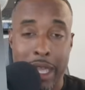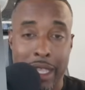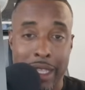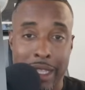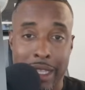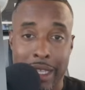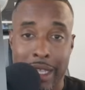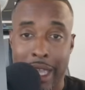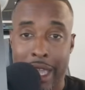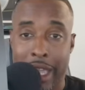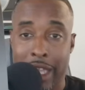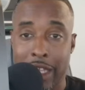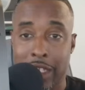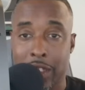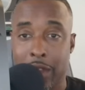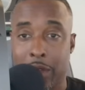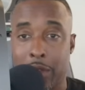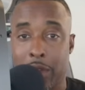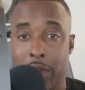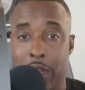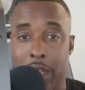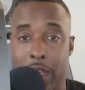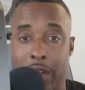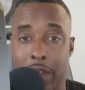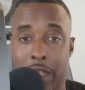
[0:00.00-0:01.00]
the catch,
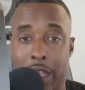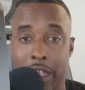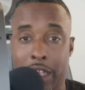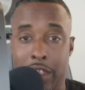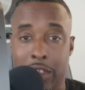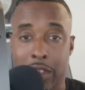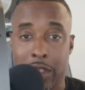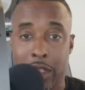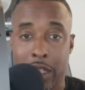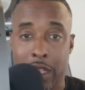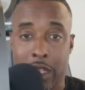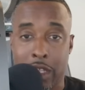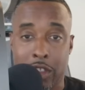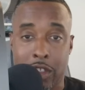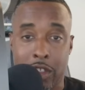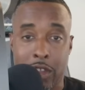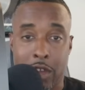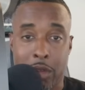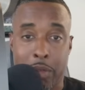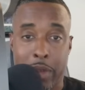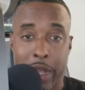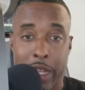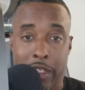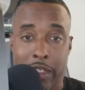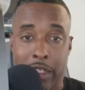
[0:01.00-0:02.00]
and got to the end
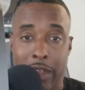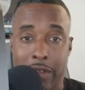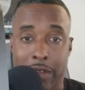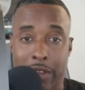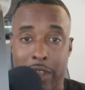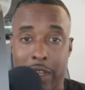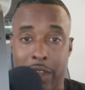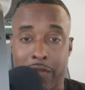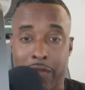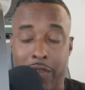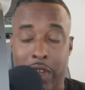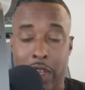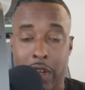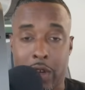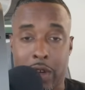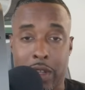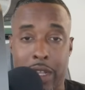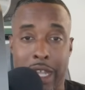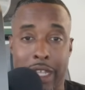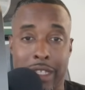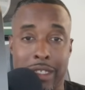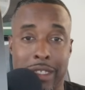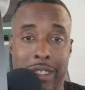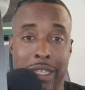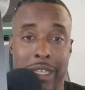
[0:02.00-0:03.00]
zone, bounced off the defender and
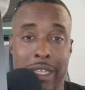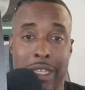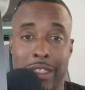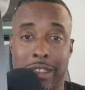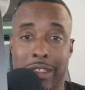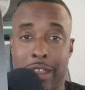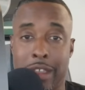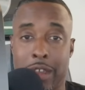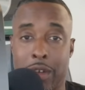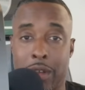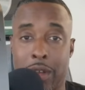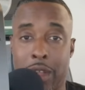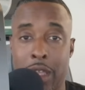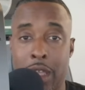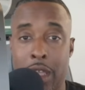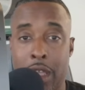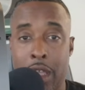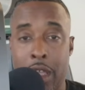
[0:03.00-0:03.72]
got to the end zone.